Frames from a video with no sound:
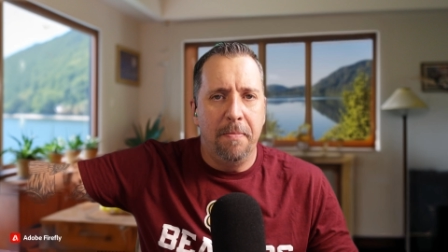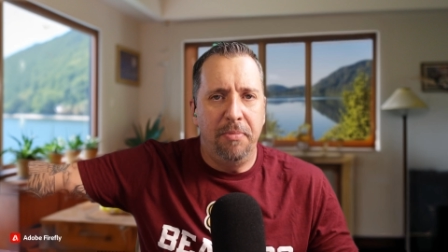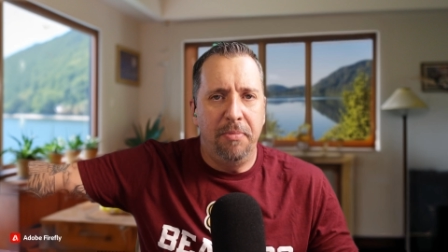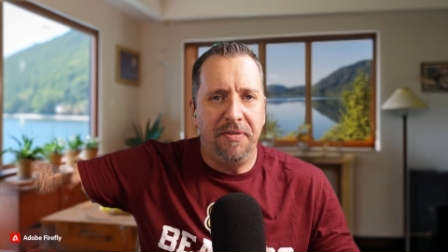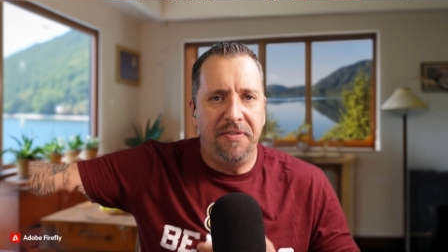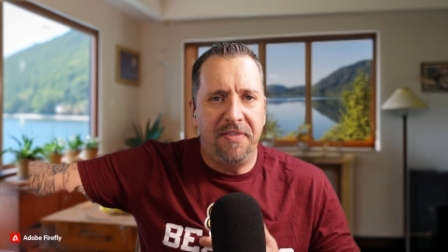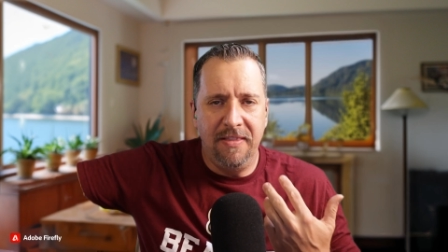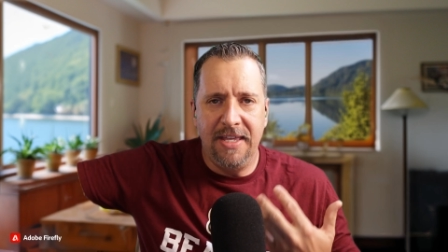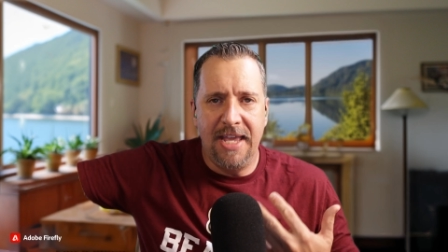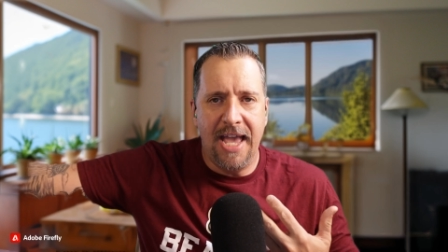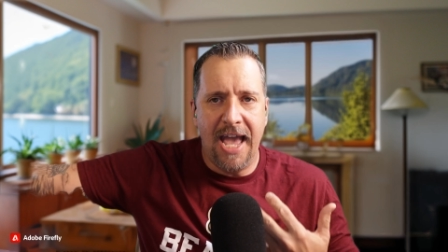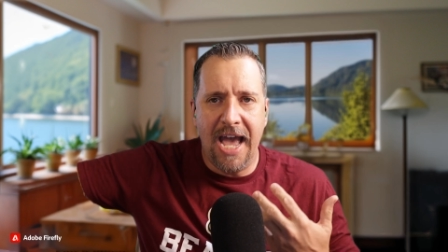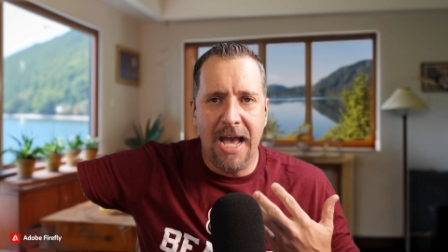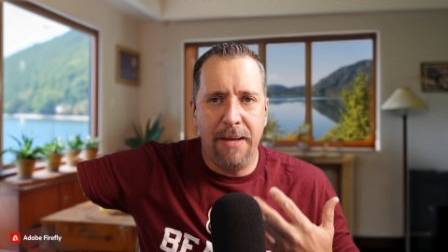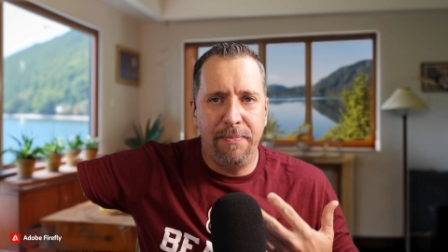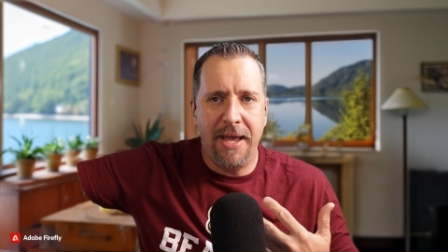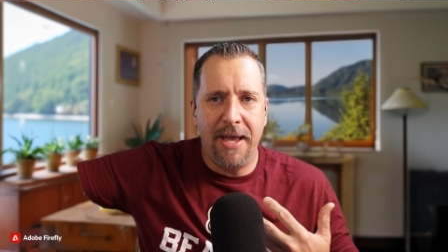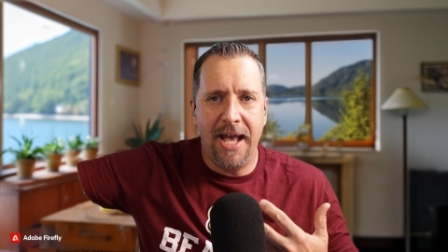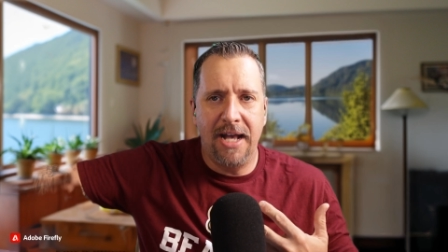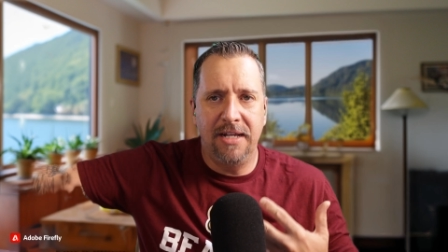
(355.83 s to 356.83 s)
But the
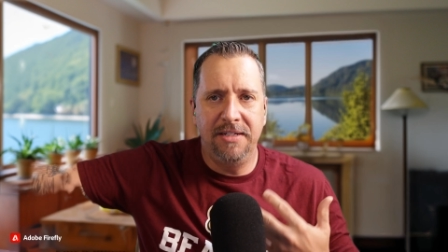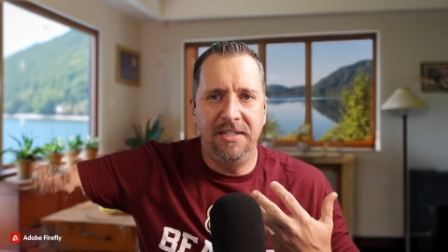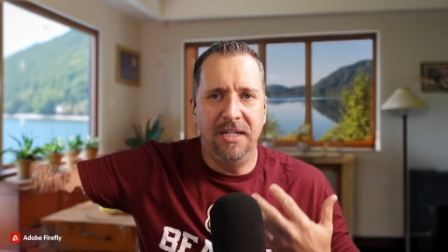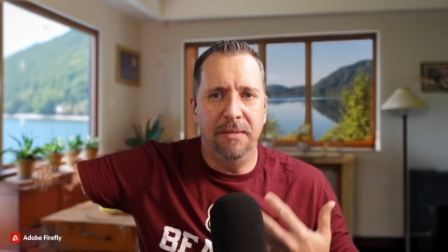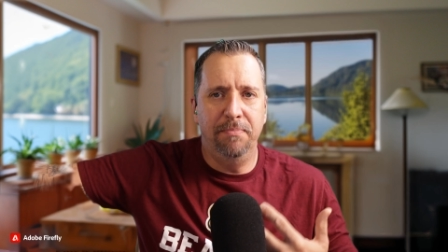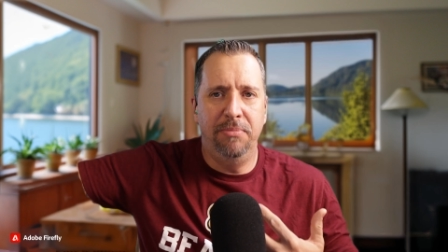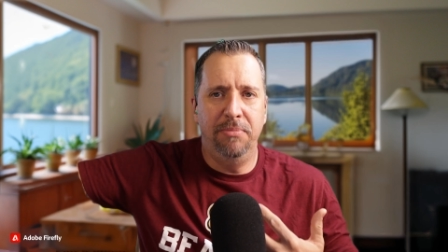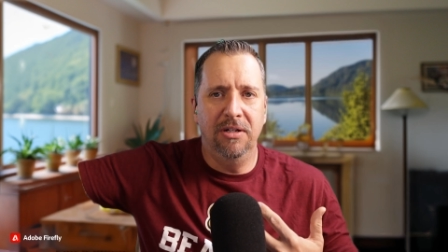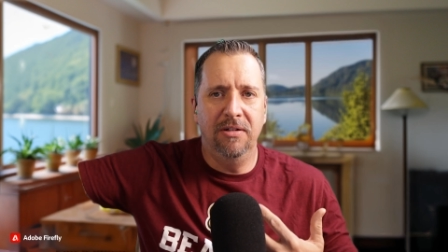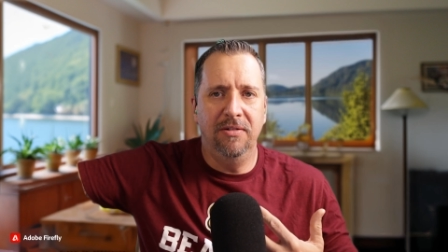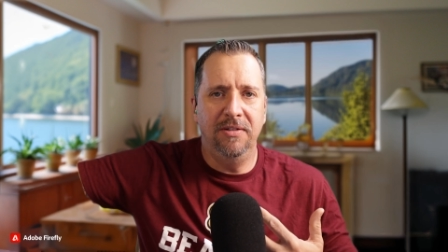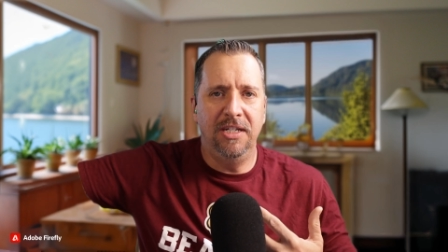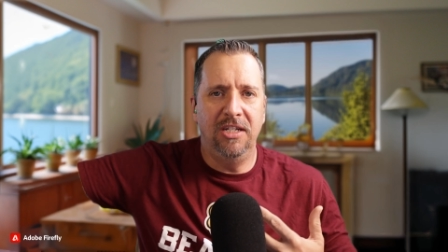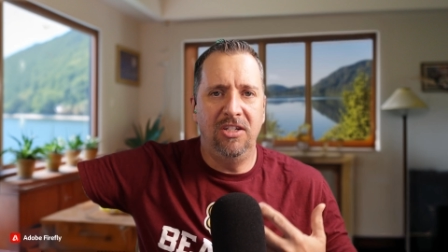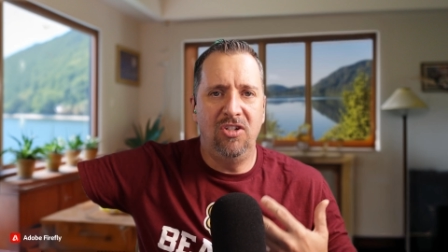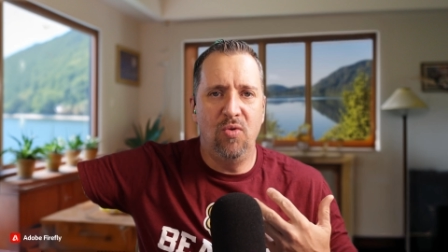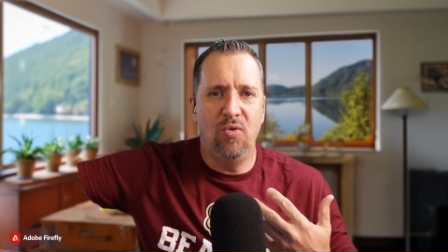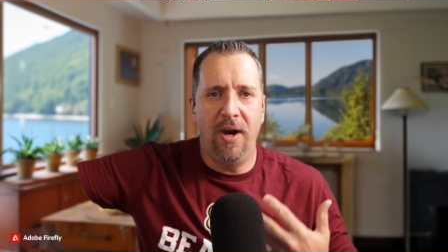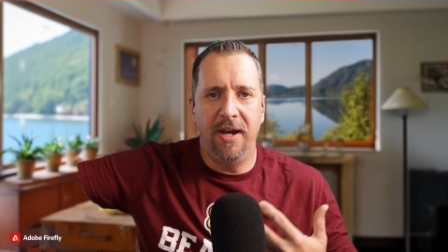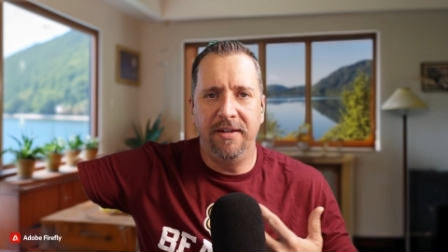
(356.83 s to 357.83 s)
app has the ability
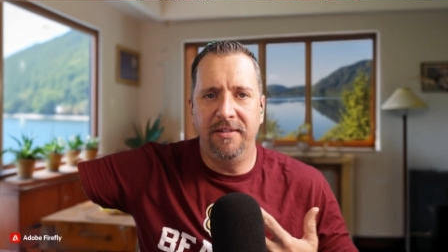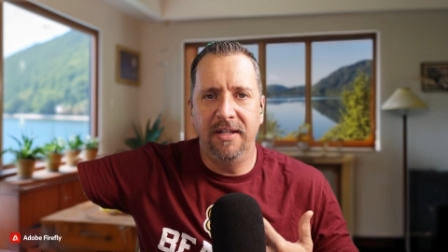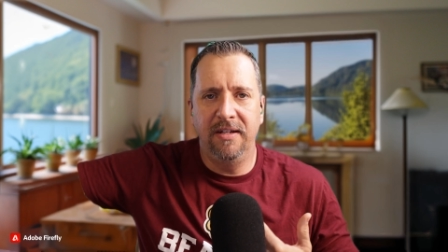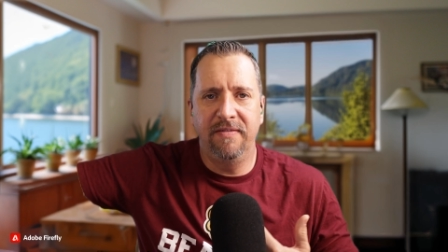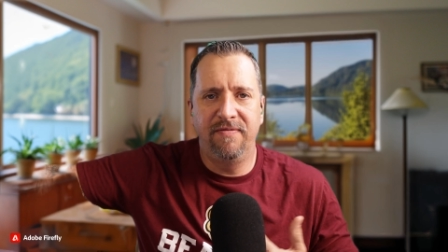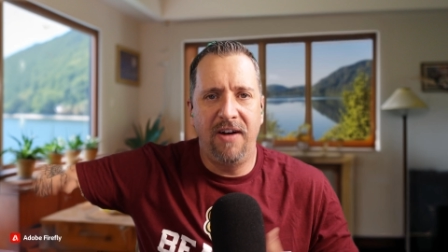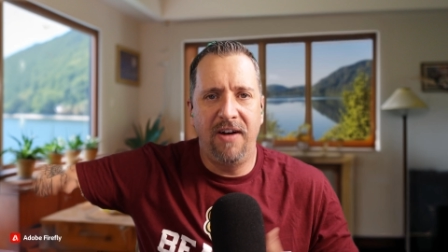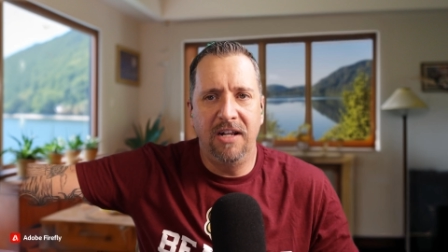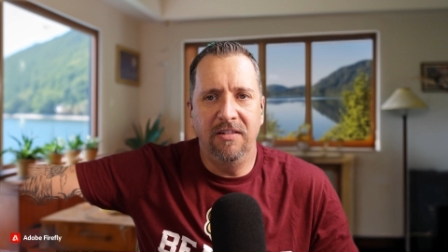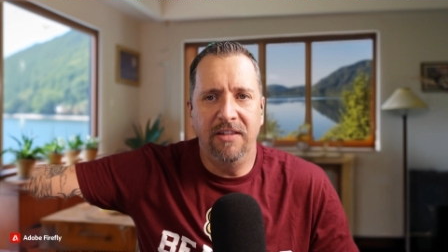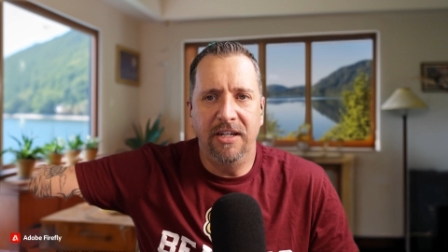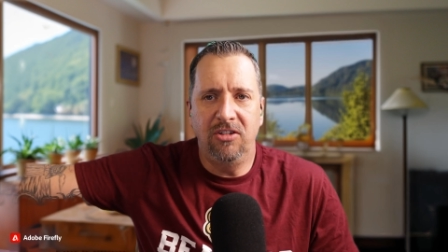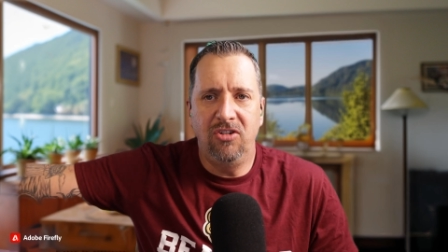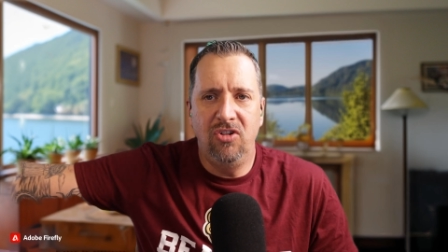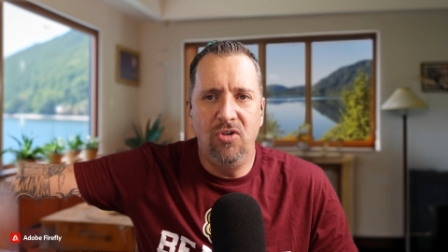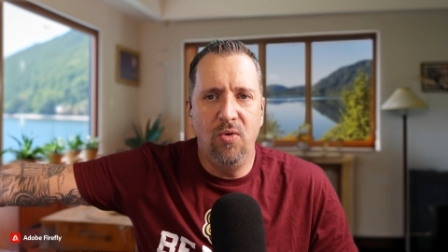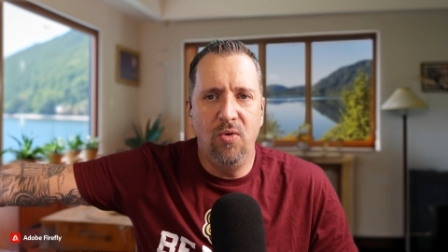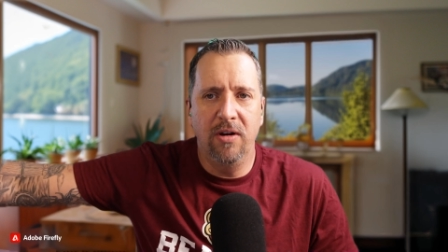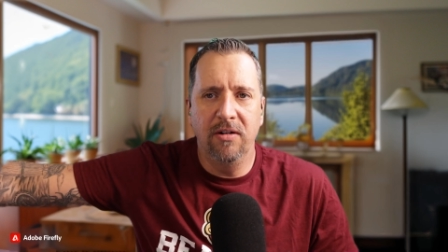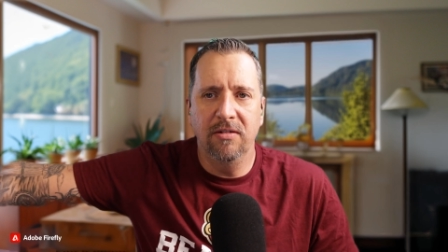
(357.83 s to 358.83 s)
to identify like
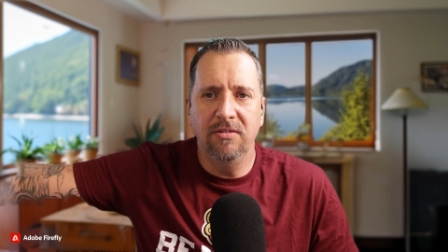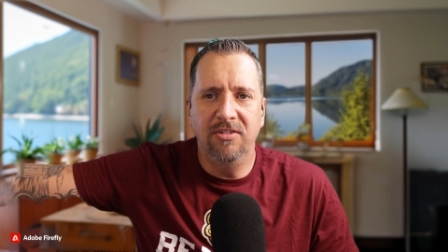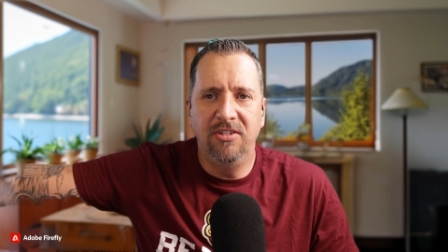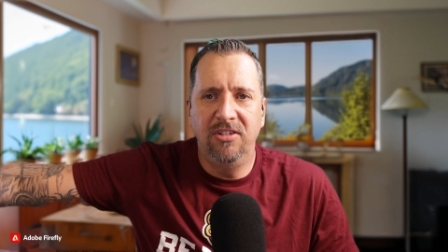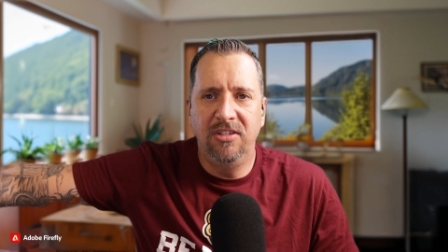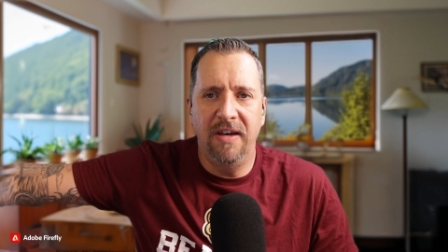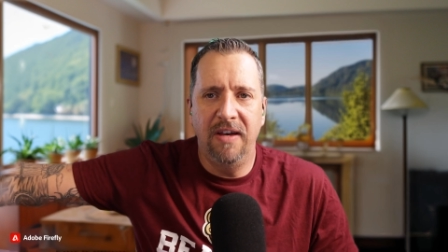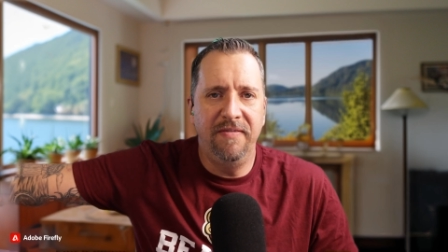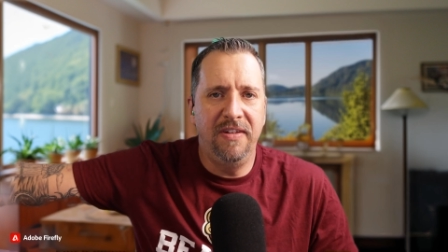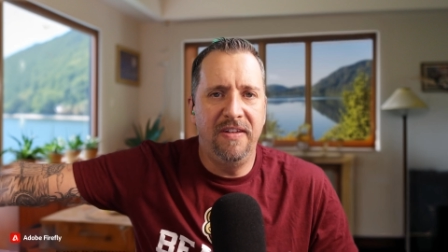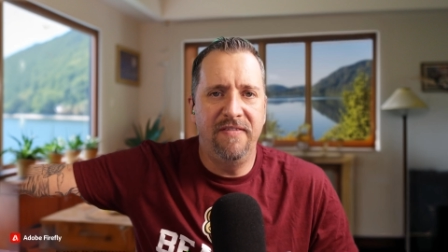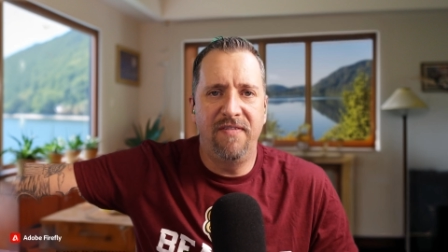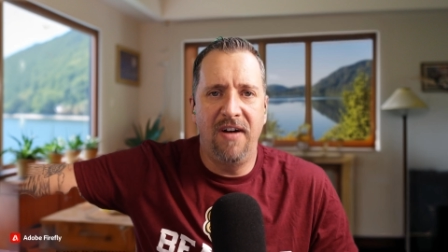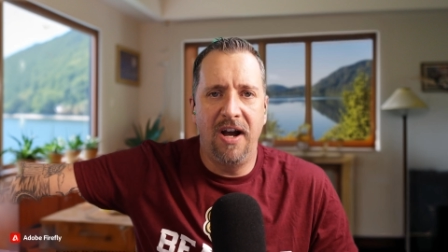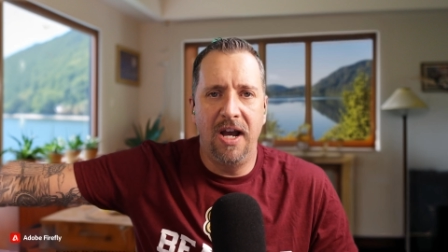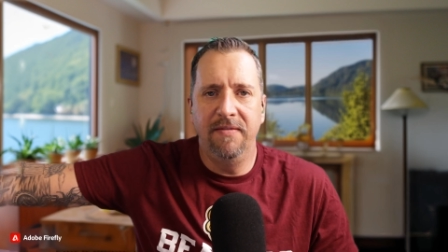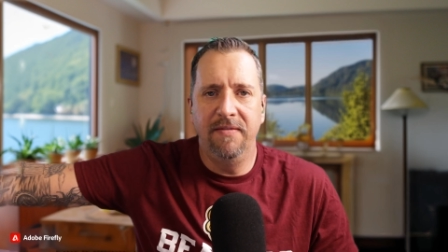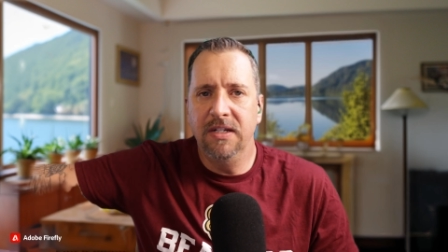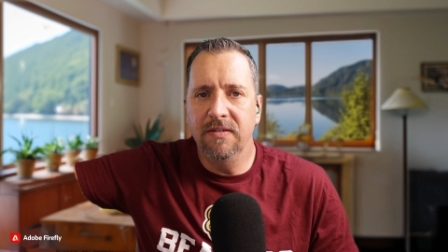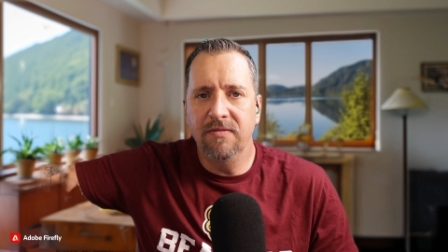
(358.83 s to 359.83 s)
275